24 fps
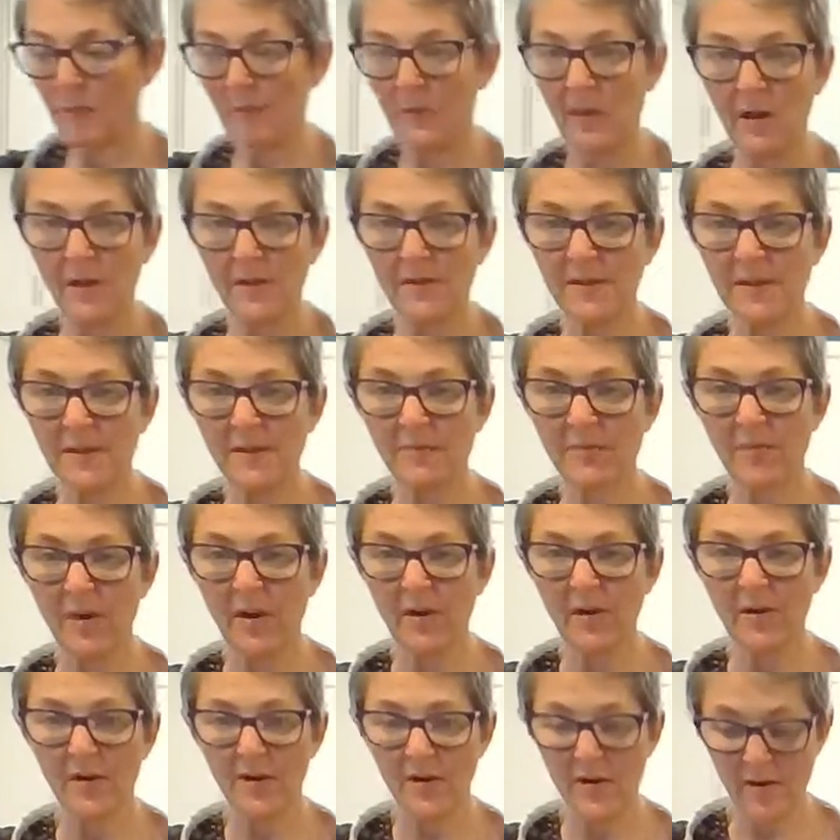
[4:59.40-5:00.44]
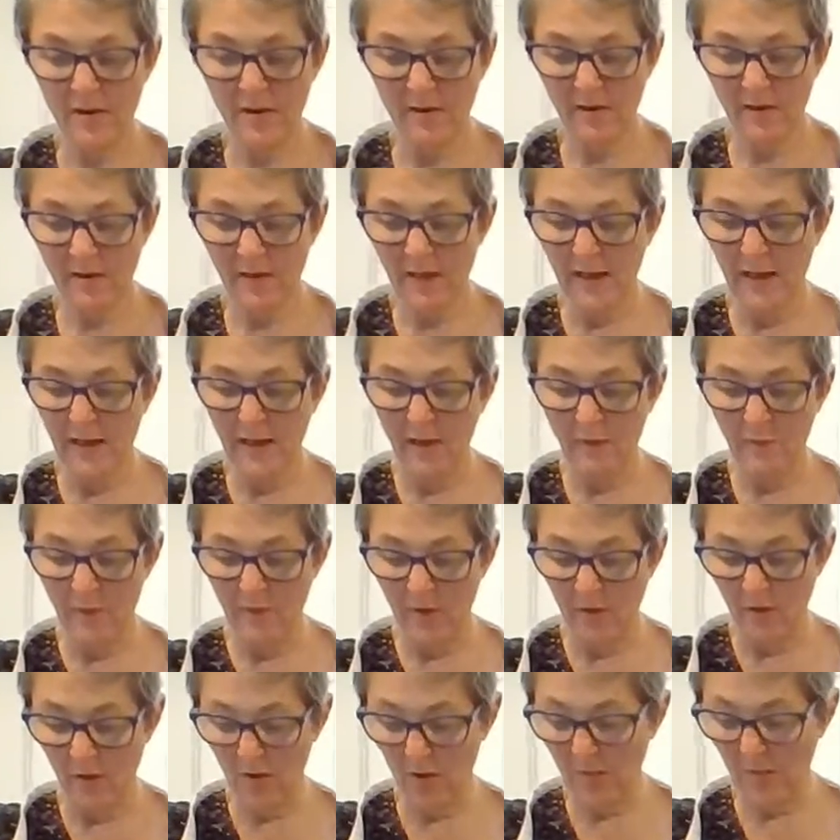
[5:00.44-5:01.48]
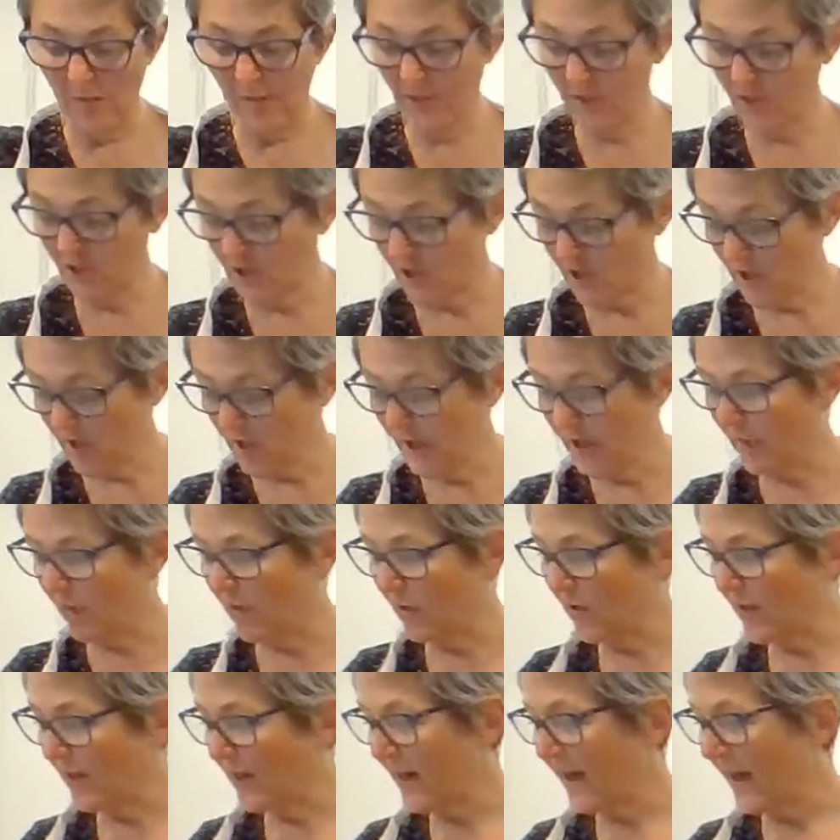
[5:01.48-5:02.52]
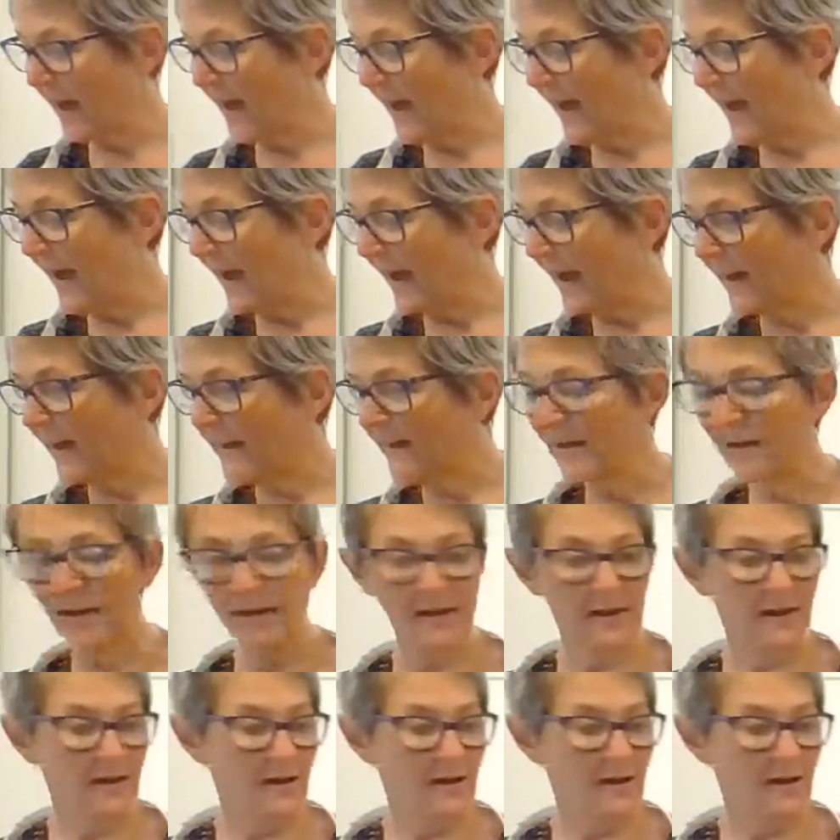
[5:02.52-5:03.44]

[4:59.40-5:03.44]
melted butter and milk mixture, and we're going to add